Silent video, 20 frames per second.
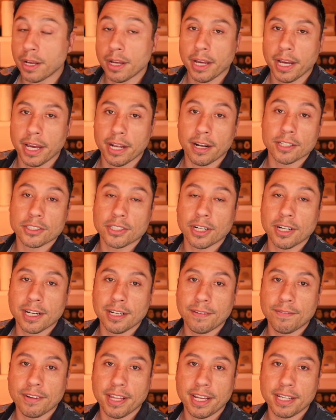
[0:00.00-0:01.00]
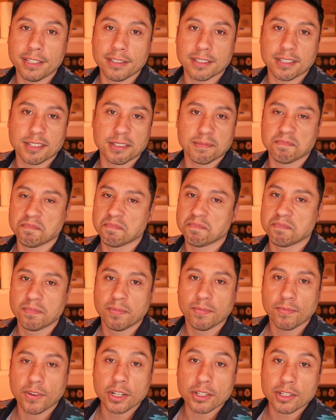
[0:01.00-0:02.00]
An alternative to this,
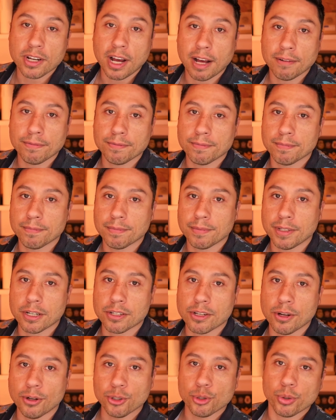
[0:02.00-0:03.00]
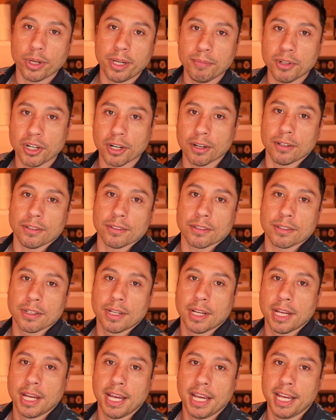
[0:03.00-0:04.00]
first off, there's no dream girls.
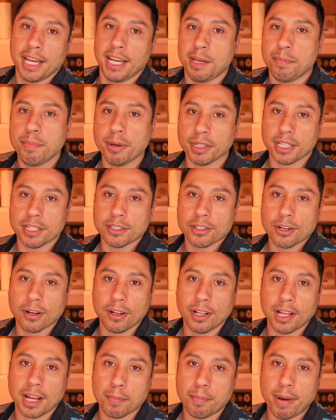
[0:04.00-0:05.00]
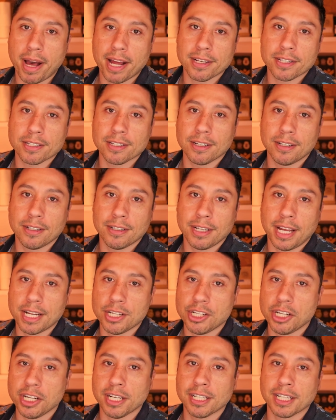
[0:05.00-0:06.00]
He put this girl on a pedestal
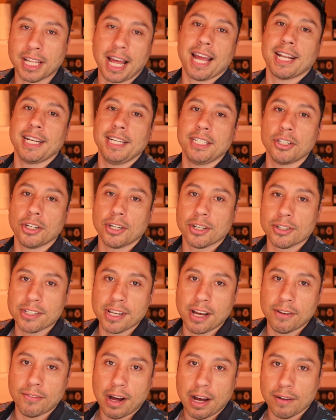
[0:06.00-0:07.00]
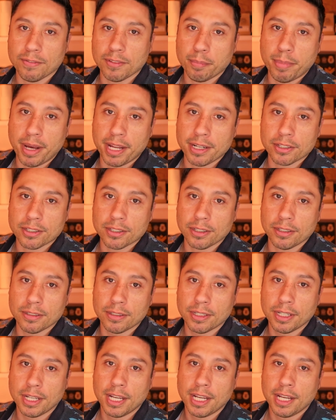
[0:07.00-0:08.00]
and she gladly took herself off the pedestal.
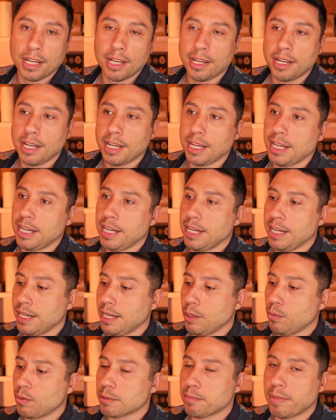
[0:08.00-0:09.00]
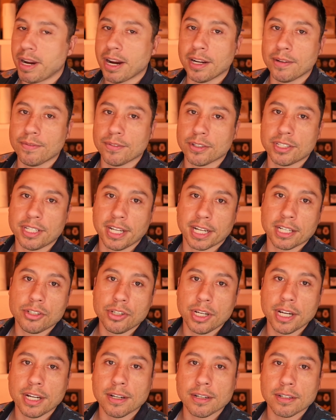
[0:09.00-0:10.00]
He was married for 6
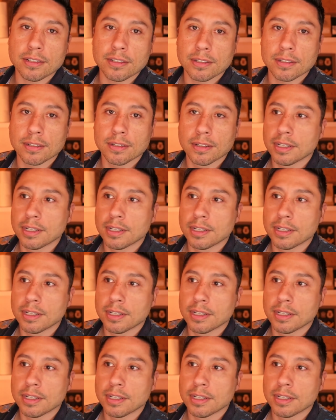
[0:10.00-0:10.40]
years.